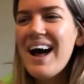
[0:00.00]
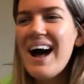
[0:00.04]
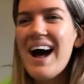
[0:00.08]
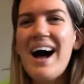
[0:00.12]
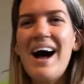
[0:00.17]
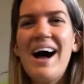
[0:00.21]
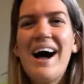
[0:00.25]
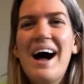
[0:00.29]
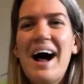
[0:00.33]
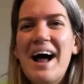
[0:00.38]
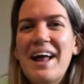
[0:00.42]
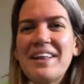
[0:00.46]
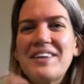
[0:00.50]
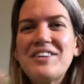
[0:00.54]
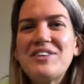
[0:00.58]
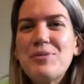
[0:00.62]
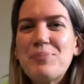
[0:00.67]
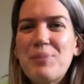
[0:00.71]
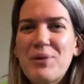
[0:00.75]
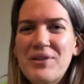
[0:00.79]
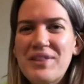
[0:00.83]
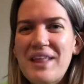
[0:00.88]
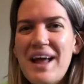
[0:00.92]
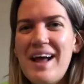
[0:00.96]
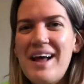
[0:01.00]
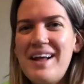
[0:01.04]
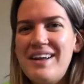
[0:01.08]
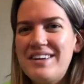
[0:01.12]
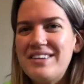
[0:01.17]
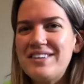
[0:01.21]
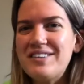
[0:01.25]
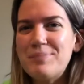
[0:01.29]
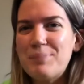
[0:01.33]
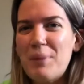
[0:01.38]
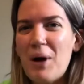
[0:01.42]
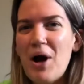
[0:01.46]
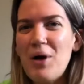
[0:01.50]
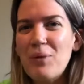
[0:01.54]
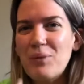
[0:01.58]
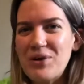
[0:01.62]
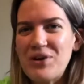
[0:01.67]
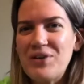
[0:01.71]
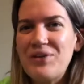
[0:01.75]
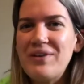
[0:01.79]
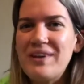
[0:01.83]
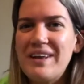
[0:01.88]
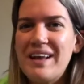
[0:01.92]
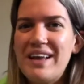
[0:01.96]
I like to put that in a spot where
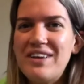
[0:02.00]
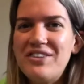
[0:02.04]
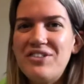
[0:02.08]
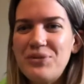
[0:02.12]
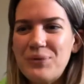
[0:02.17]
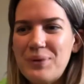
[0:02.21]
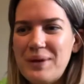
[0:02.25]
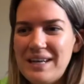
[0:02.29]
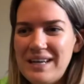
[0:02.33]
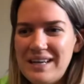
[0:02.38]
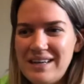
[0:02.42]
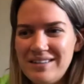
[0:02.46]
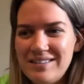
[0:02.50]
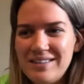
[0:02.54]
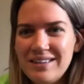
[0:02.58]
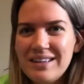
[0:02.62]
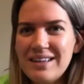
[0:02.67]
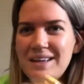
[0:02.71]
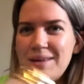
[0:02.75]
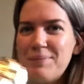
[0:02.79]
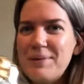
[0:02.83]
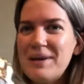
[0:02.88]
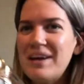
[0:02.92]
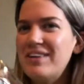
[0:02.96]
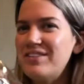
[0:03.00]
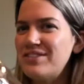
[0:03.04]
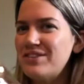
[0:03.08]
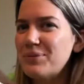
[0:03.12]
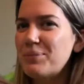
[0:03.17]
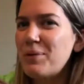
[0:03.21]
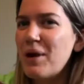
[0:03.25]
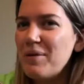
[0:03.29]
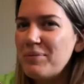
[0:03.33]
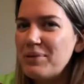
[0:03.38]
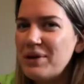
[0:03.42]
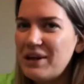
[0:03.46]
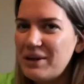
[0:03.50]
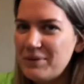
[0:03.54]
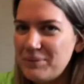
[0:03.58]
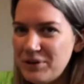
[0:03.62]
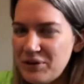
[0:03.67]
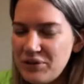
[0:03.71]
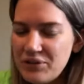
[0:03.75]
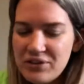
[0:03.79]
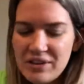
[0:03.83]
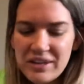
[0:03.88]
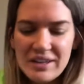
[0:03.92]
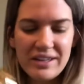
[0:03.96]
you can get to it easily, because you're probably gonna be
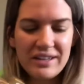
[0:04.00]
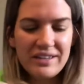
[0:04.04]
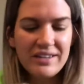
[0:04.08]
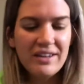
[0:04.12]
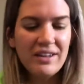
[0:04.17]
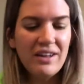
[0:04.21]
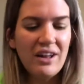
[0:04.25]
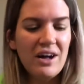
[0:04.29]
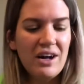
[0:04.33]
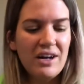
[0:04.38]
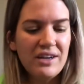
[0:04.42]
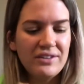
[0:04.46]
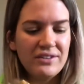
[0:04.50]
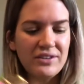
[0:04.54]
using this a lot.